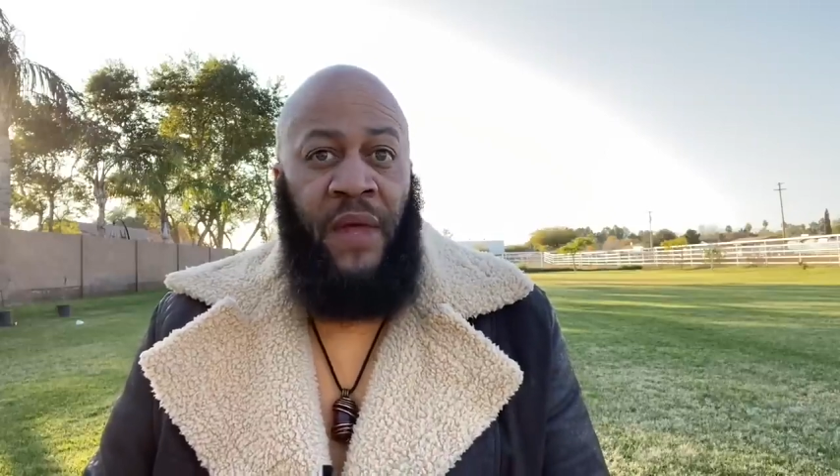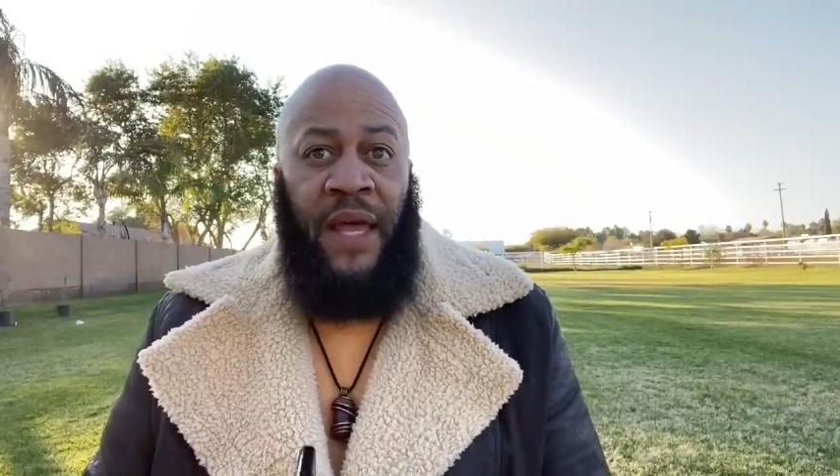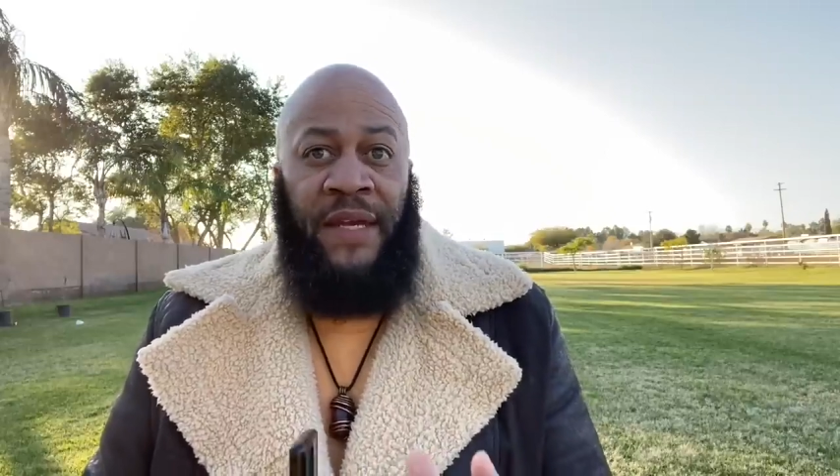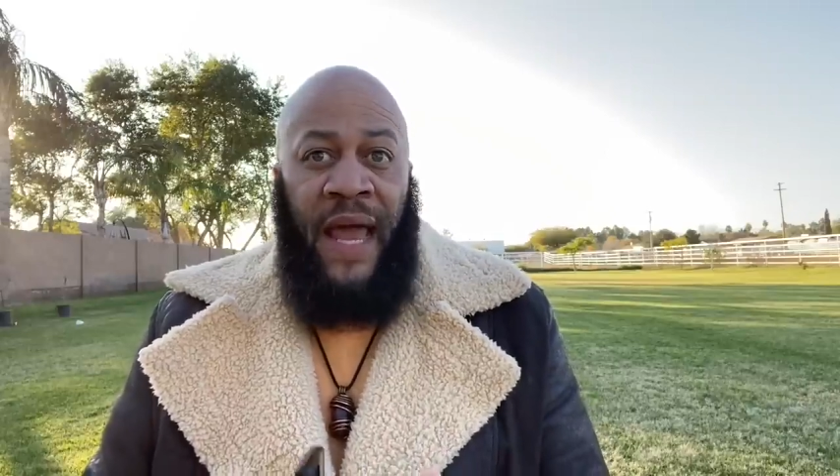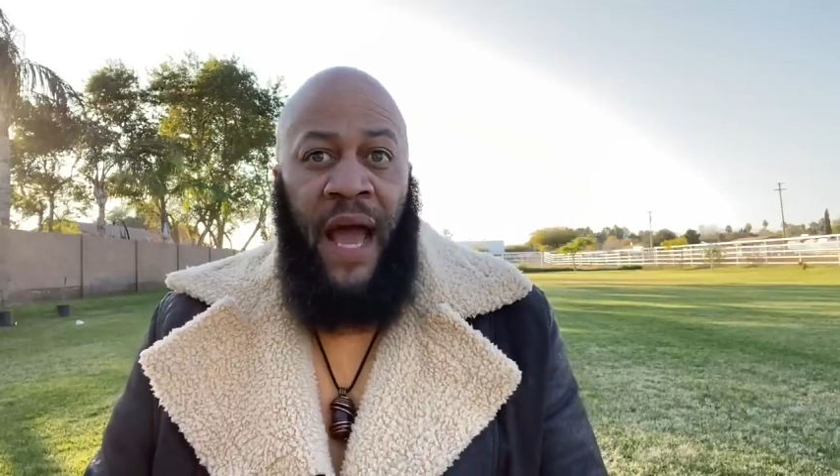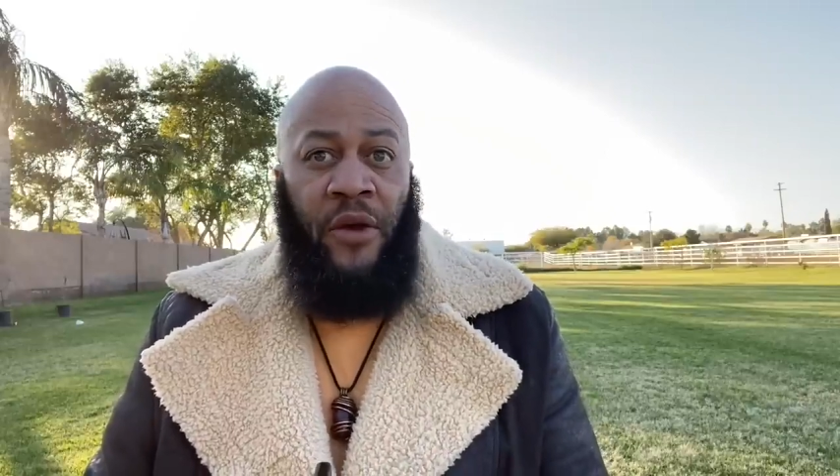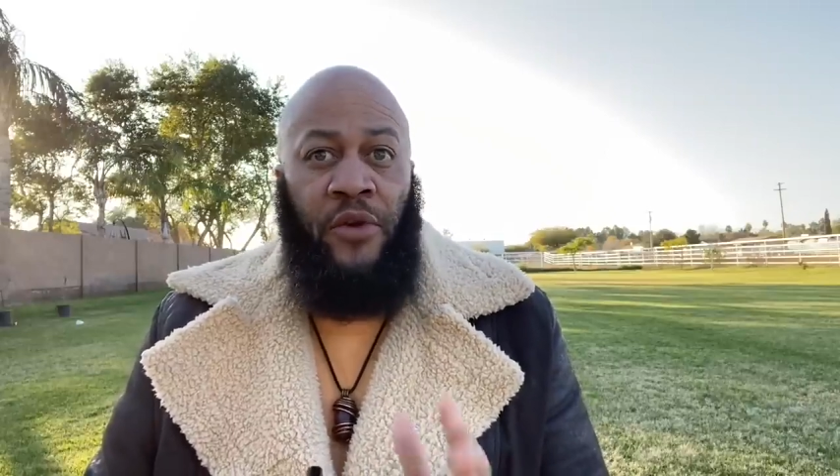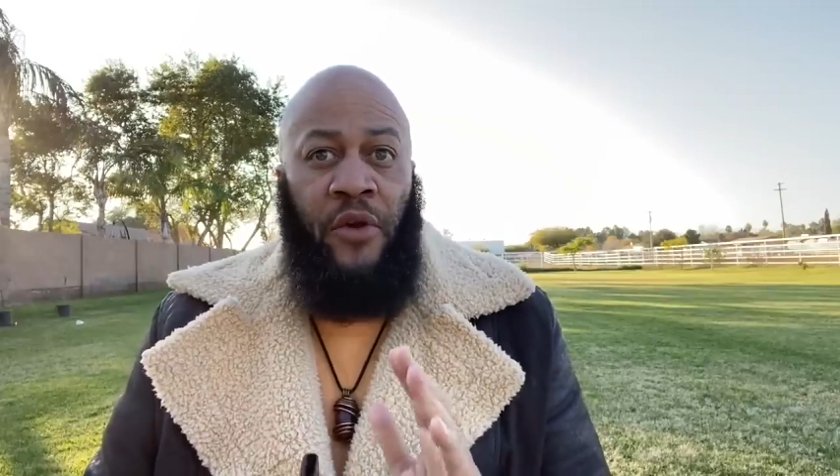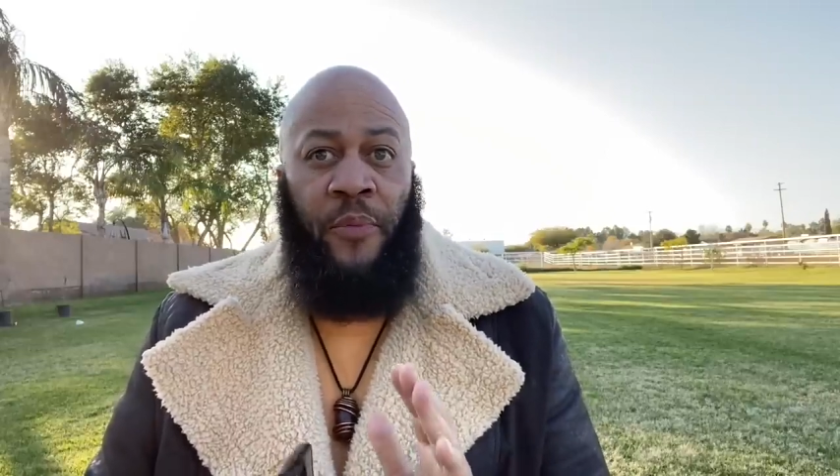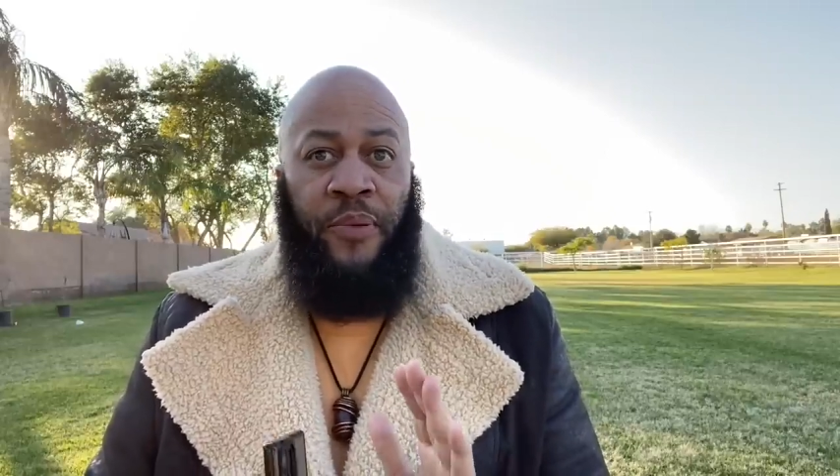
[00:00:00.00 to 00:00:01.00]
Now
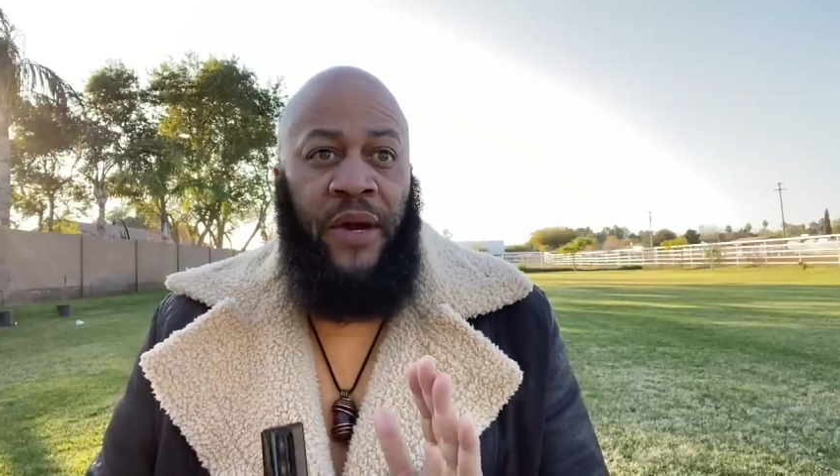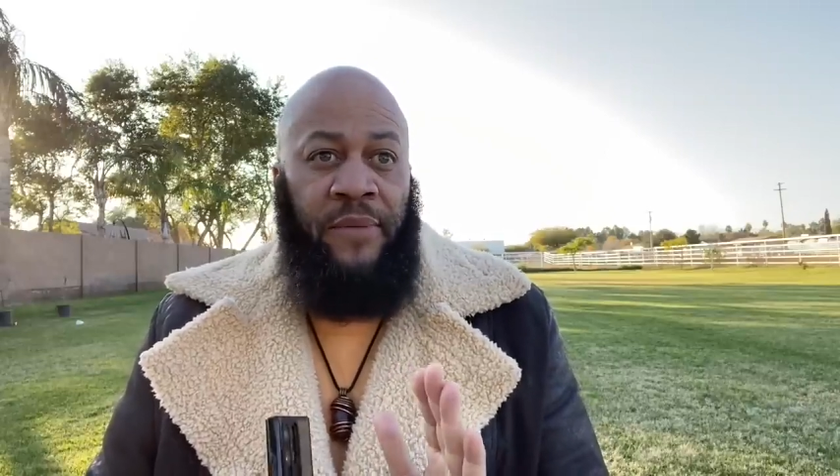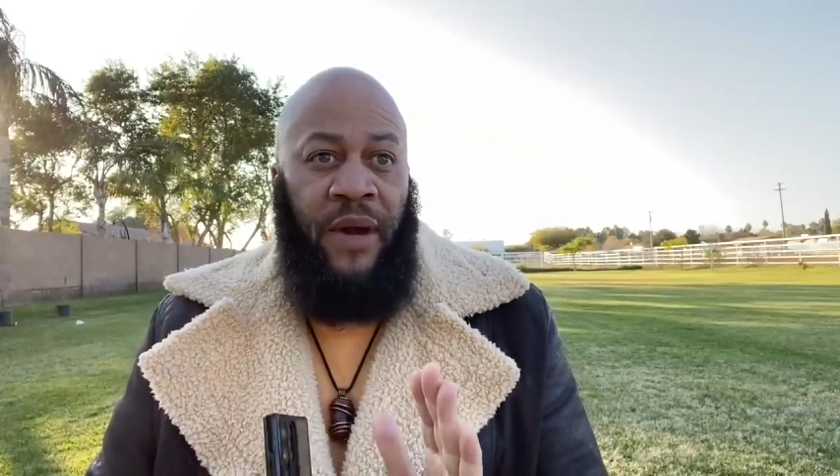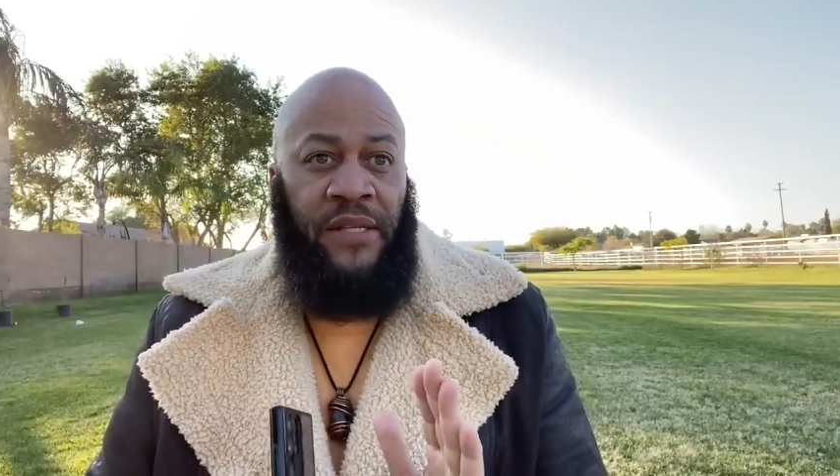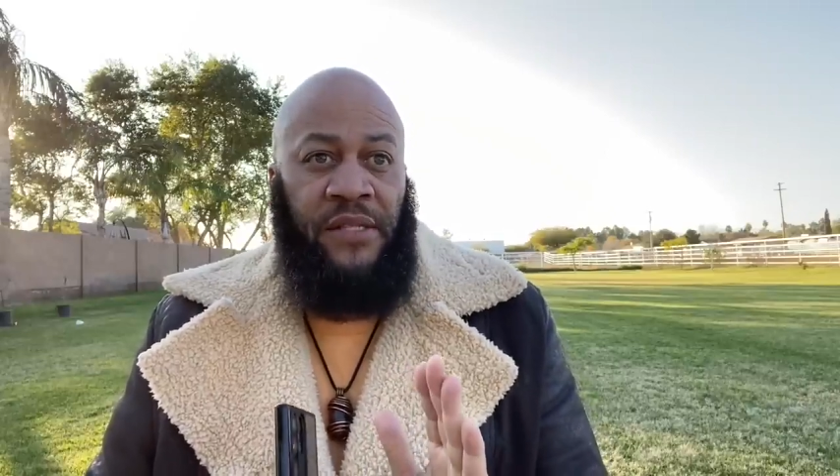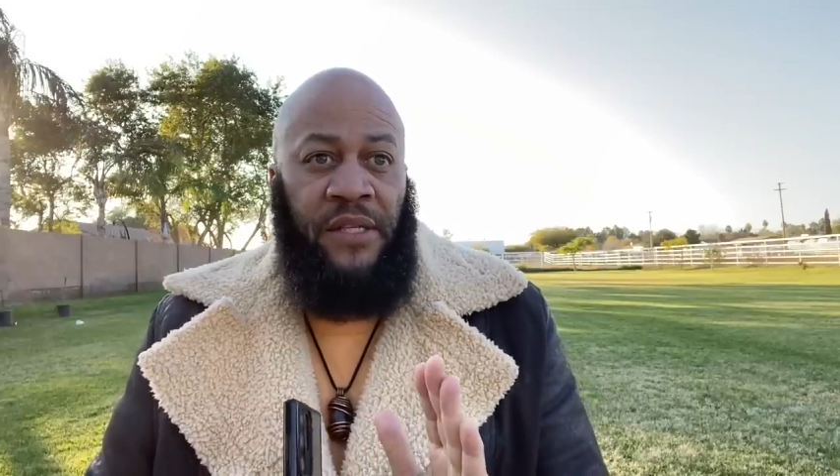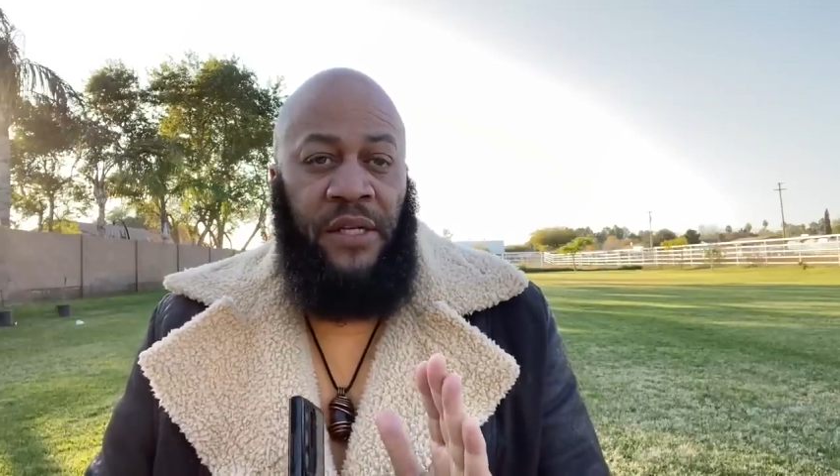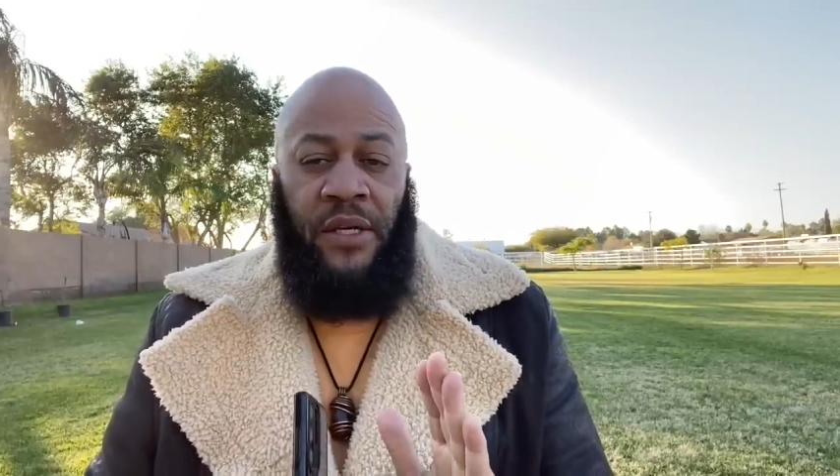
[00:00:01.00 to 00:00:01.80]
you are pretty much